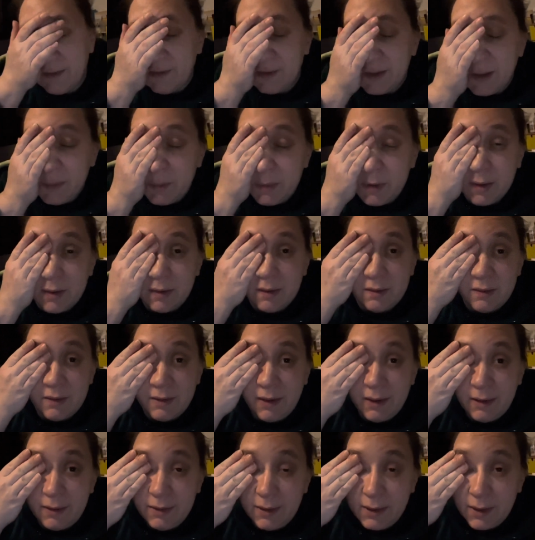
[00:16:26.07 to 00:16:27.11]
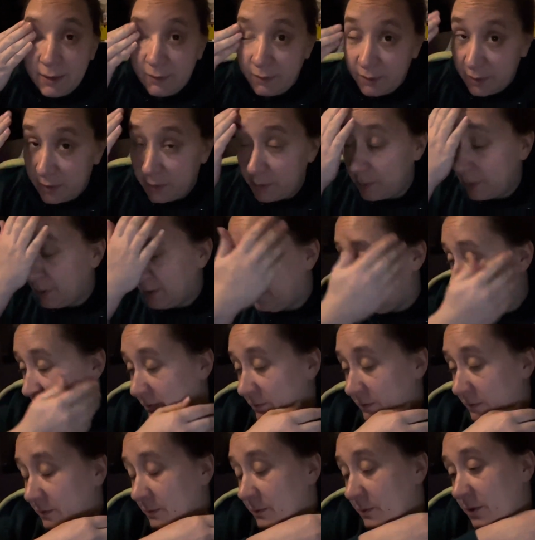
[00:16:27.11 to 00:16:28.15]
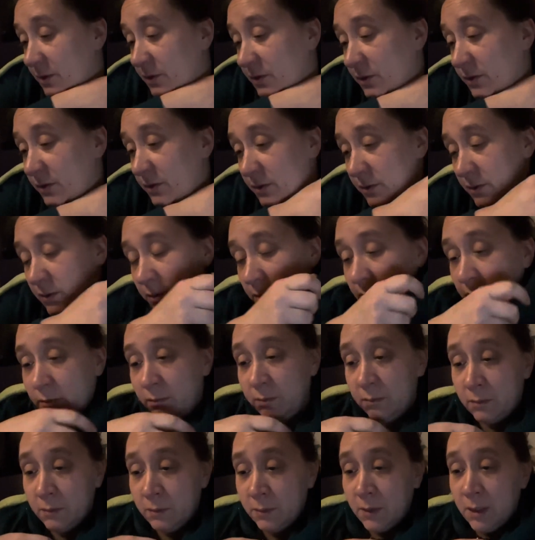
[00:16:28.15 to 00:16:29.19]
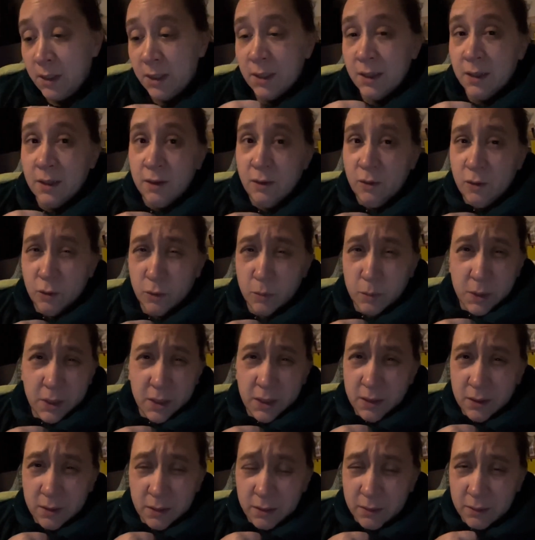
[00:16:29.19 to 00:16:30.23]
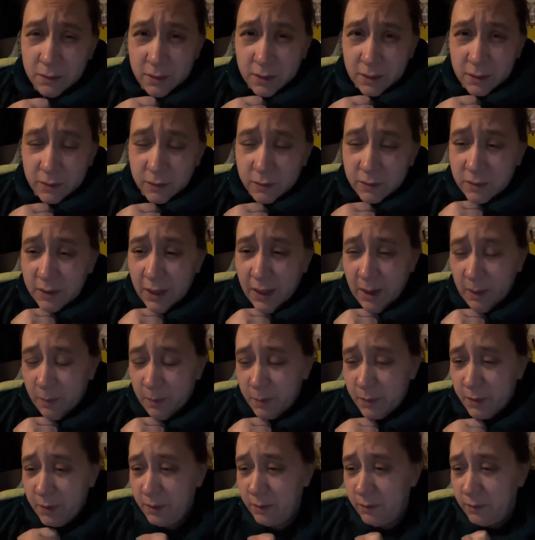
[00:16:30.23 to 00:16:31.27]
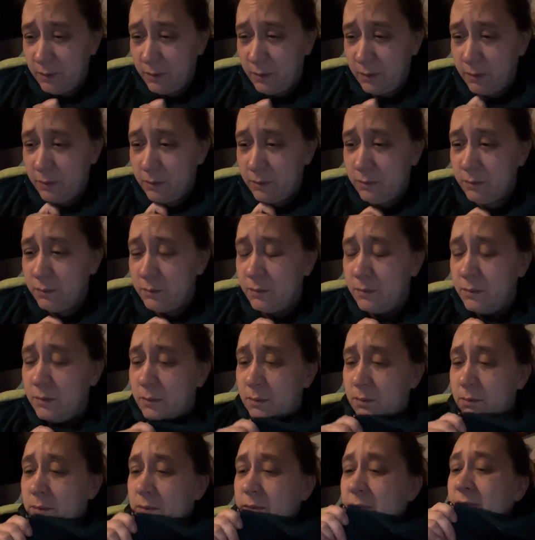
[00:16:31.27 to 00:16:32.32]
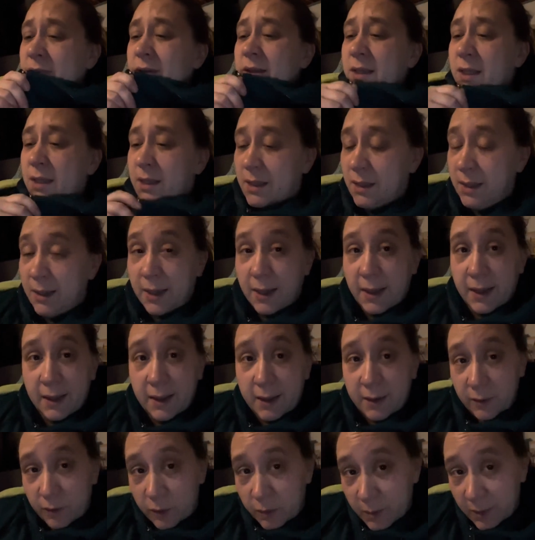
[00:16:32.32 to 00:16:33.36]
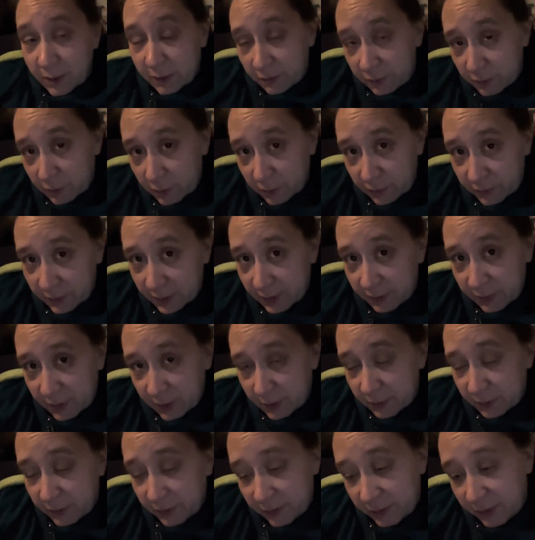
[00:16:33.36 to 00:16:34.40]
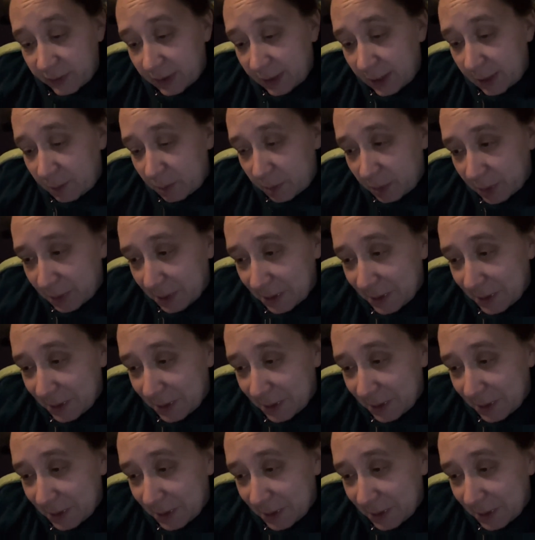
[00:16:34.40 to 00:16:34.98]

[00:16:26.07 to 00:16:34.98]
sleep till 10, 11, 12, which is normally that doesn't happen. So I get to my 4 or 5 hours sleep.